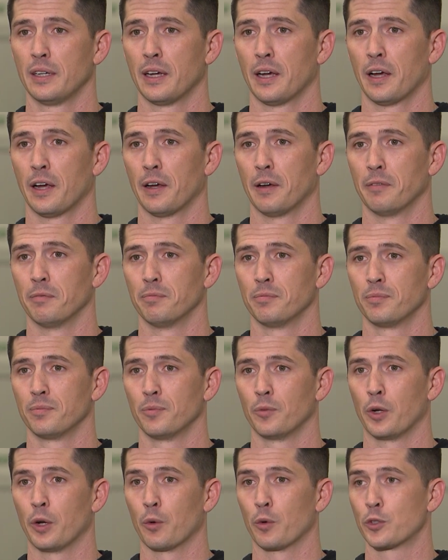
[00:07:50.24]
um,
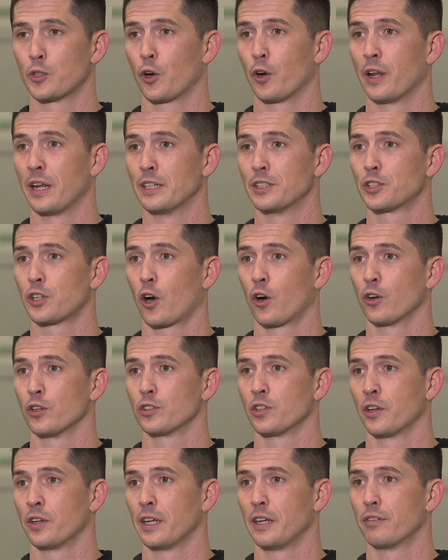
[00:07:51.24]
we didn't return any
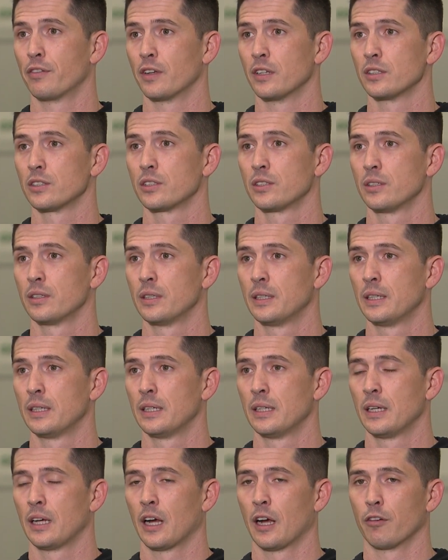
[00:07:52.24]
starters on defense
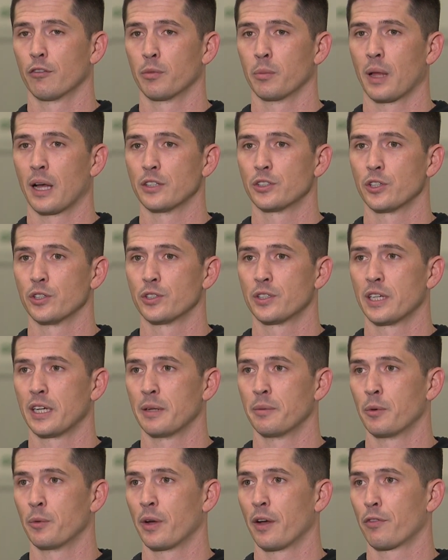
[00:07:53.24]
uh, from last year's
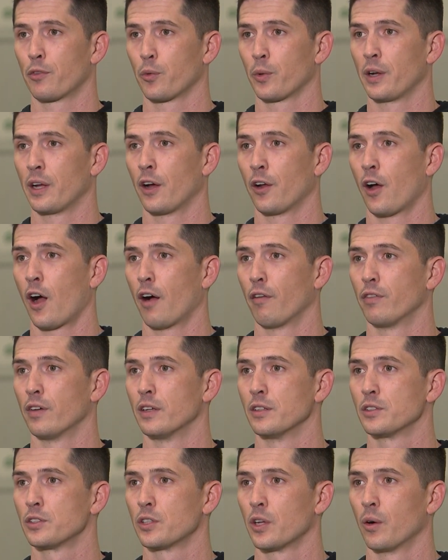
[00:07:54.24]
team, and we have three on
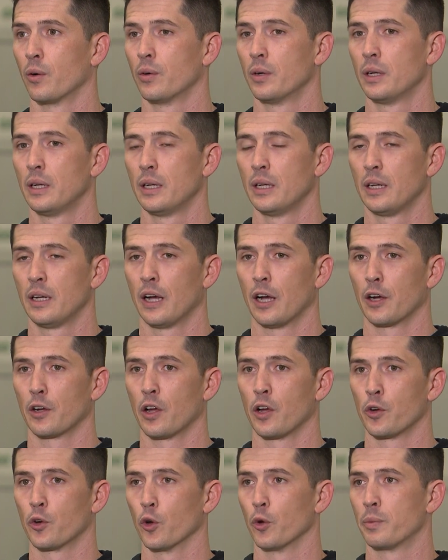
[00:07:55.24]
offense. So. A, uh,
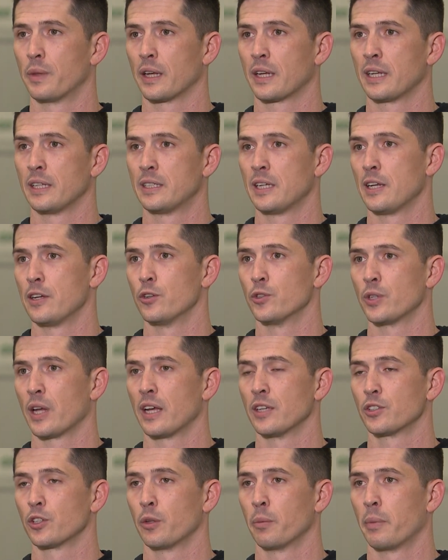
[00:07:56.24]
a group that continues to
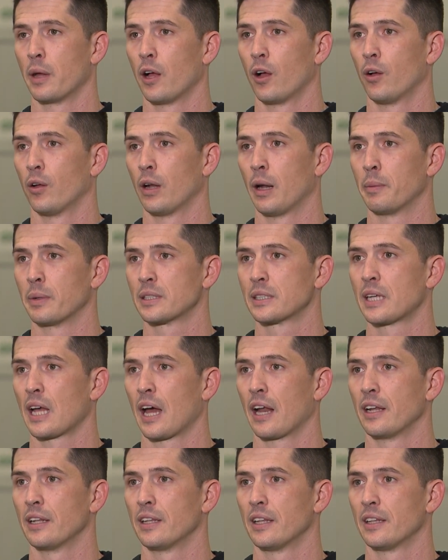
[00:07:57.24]
answer the bell, and I'm
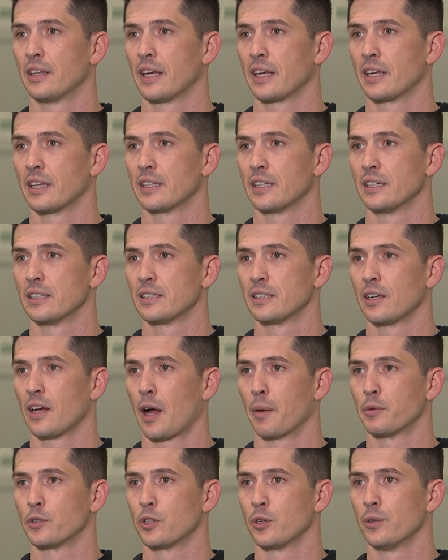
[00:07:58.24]
excited that they get this
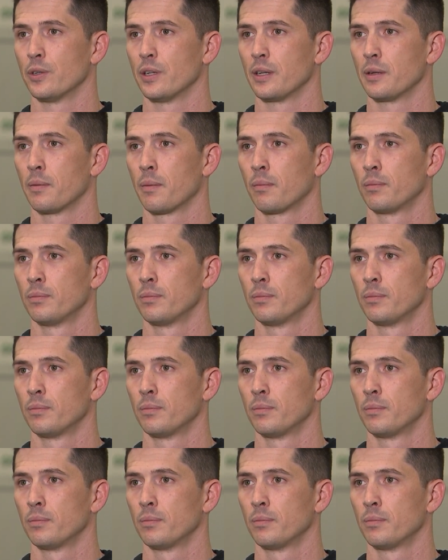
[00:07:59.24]
opportunity.